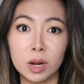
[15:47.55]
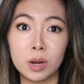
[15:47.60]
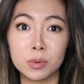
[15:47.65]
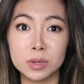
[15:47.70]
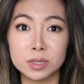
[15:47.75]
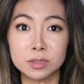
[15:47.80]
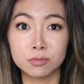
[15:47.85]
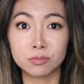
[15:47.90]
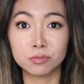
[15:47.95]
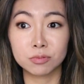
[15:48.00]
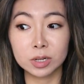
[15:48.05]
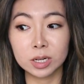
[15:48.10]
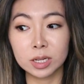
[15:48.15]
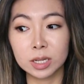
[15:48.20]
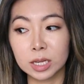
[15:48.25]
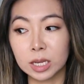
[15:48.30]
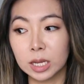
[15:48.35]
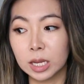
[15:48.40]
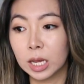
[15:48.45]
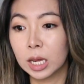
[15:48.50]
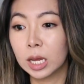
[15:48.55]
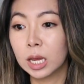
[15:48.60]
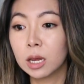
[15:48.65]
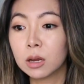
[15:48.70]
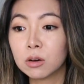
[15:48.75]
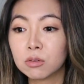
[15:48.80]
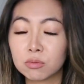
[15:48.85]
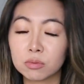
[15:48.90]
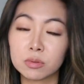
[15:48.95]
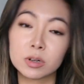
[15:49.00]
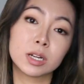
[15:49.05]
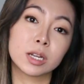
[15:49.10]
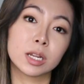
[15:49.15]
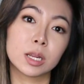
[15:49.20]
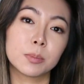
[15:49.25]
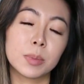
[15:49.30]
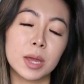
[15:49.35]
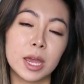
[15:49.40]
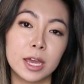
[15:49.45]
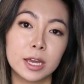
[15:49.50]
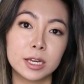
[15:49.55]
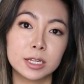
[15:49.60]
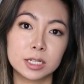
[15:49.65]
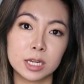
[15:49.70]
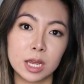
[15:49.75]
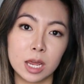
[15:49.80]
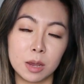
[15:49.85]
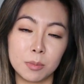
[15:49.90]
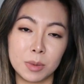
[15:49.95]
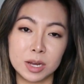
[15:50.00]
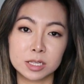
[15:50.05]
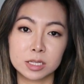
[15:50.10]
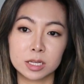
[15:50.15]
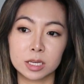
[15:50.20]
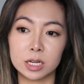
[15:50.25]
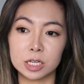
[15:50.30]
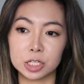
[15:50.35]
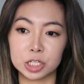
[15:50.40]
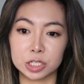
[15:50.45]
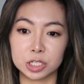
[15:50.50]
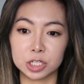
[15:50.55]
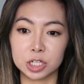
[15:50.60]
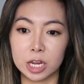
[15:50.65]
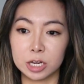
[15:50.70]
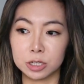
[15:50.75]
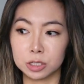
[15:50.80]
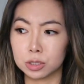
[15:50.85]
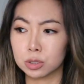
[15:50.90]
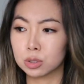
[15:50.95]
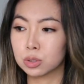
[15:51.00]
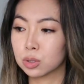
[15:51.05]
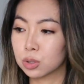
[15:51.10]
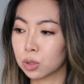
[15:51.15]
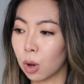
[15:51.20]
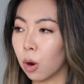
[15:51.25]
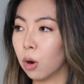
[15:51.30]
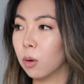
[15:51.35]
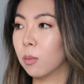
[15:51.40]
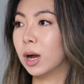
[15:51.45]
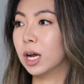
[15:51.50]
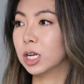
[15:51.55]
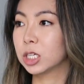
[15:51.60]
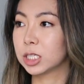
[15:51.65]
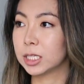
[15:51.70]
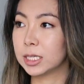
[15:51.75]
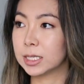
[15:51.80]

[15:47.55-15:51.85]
It was really bad, and my skin has just changed so much.